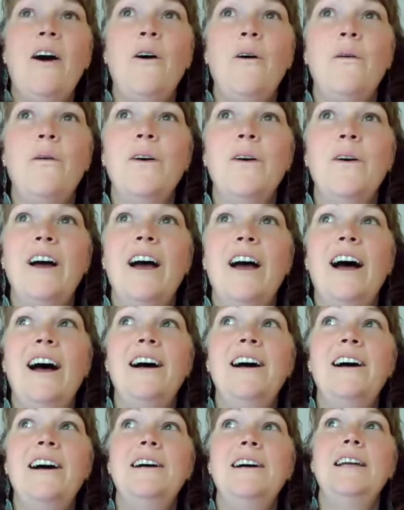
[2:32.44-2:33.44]
Now,
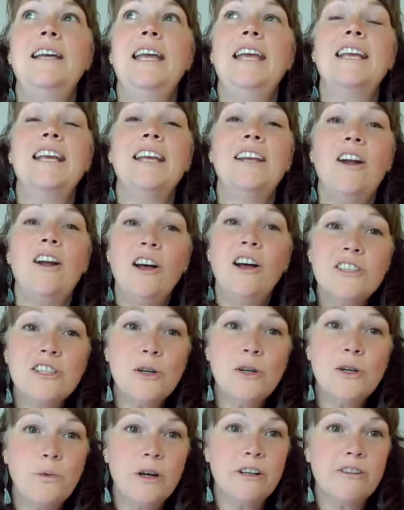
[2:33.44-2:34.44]
it can
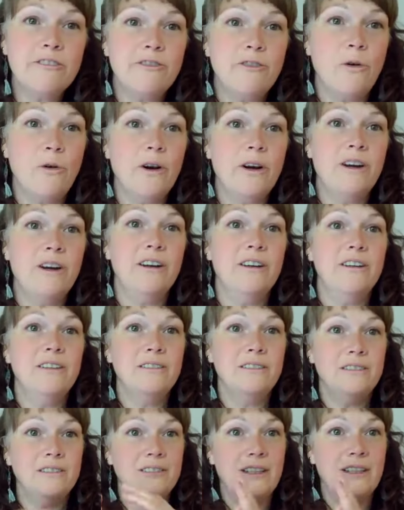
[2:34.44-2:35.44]
also work
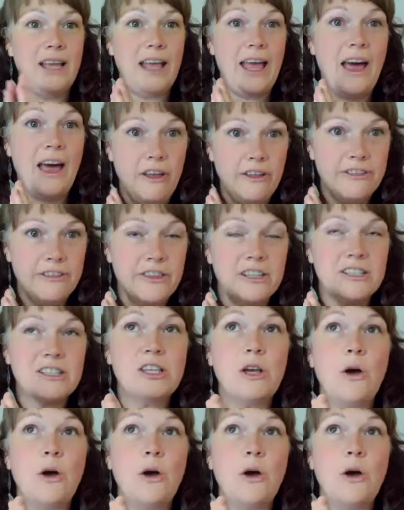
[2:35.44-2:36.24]
for health.